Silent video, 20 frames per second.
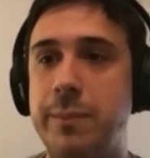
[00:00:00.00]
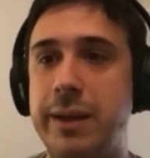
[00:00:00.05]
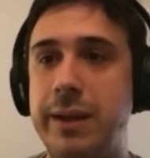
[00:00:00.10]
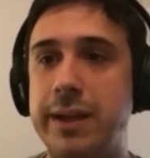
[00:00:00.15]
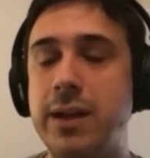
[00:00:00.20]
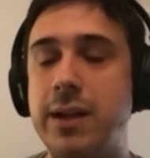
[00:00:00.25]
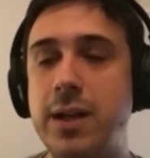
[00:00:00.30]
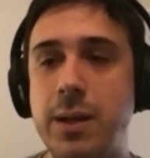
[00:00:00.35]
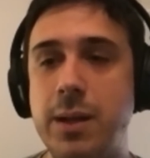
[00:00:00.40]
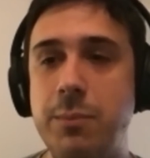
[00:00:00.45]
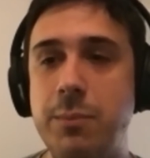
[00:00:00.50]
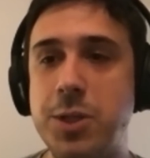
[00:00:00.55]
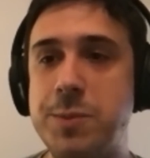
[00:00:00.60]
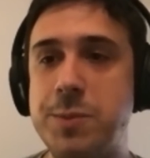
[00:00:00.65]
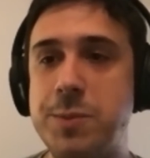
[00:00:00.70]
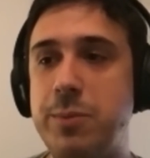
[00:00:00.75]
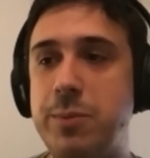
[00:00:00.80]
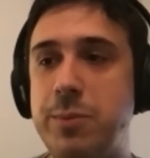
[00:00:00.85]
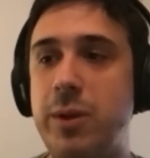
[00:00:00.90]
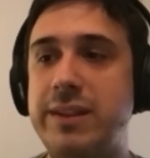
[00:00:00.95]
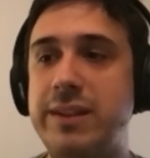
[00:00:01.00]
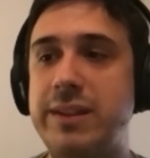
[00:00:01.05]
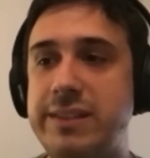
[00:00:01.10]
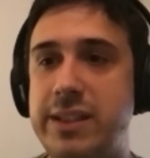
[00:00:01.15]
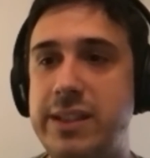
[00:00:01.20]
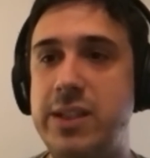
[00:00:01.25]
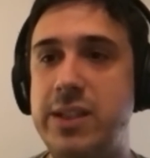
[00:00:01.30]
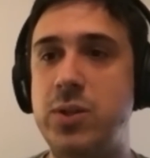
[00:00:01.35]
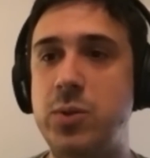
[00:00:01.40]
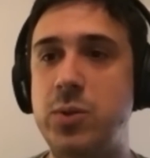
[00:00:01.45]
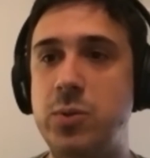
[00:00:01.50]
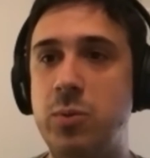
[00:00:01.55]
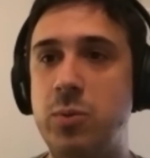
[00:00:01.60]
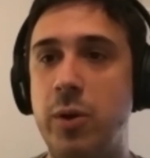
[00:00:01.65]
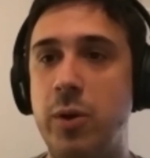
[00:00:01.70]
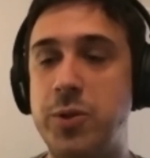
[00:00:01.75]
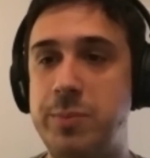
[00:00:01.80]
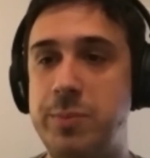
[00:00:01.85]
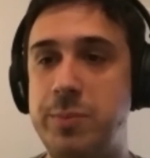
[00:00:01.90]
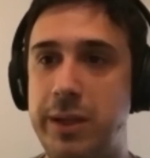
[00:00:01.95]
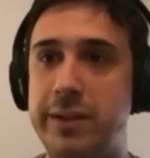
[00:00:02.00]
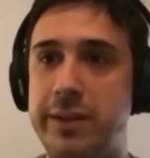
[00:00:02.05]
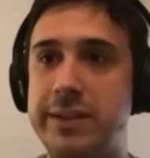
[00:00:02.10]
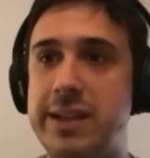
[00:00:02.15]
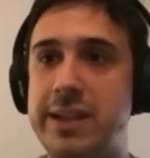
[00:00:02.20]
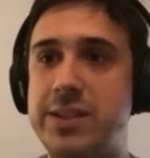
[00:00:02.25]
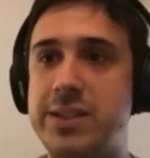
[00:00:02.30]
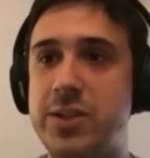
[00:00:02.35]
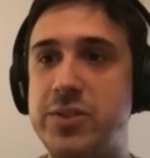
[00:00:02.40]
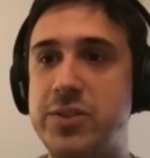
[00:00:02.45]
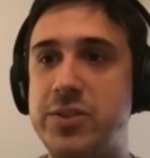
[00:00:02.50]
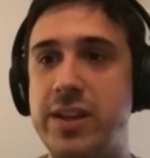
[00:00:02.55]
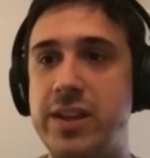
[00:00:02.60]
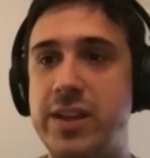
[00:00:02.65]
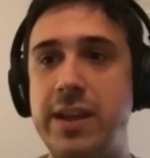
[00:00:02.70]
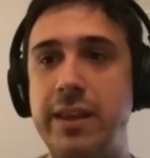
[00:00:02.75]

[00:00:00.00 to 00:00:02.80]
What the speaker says: Like most people I see who want to build on Tezos,